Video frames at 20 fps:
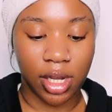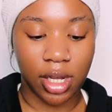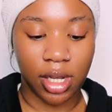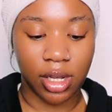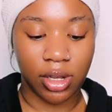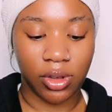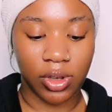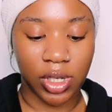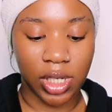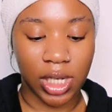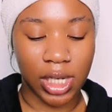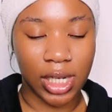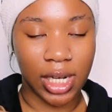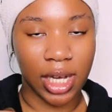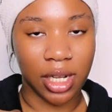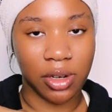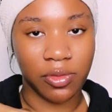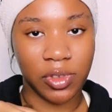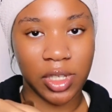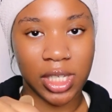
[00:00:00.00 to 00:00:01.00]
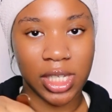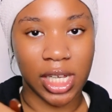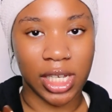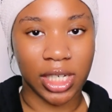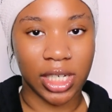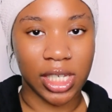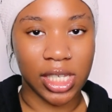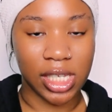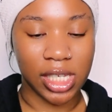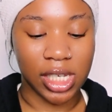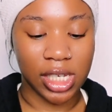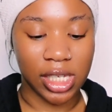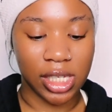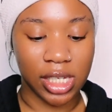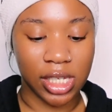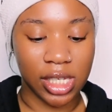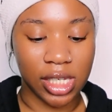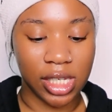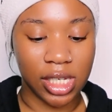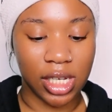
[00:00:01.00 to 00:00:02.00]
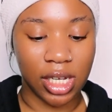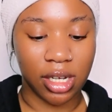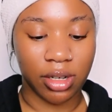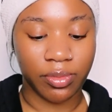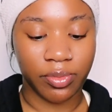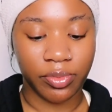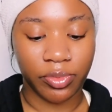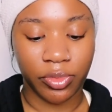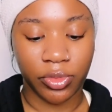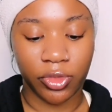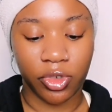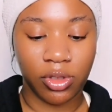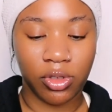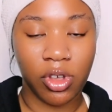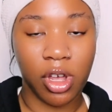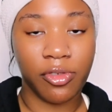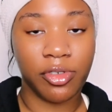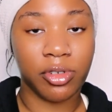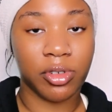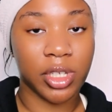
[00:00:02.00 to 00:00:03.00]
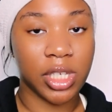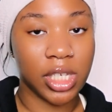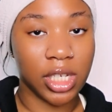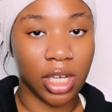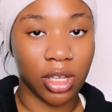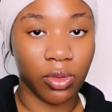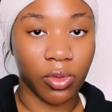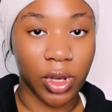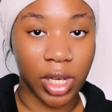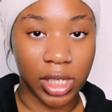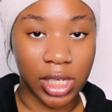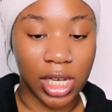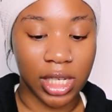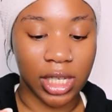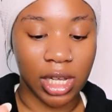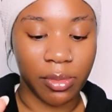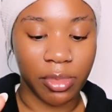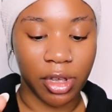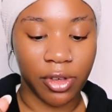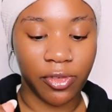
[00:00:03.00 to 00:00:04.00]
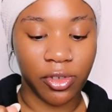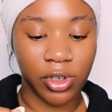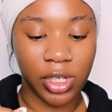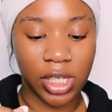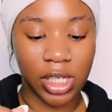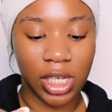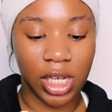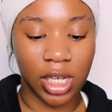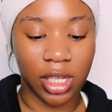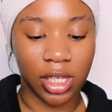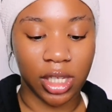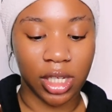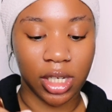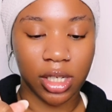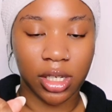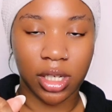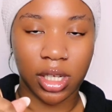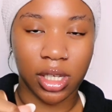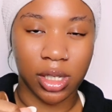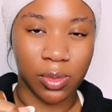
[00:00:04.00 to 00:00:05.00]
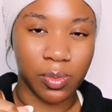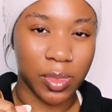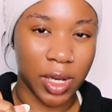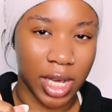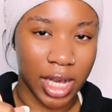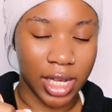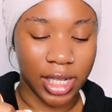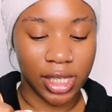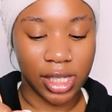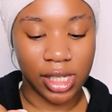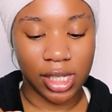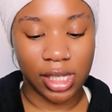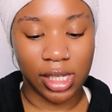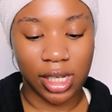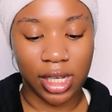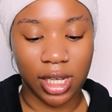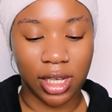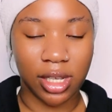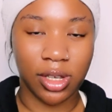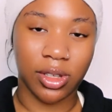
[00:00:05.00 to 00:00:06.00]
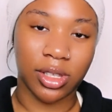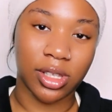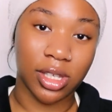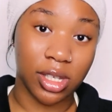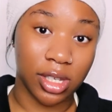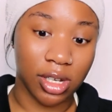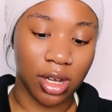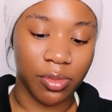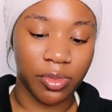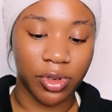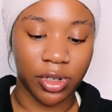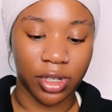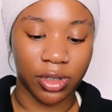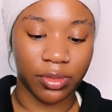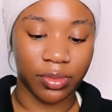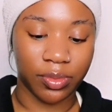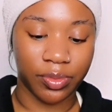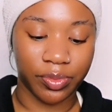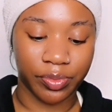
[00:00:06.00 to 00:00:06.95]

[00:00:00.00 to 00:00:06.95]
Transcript: Your skin kind of needs that consistency. Not everyone's skin works like that, but if your skin is bad and stubborn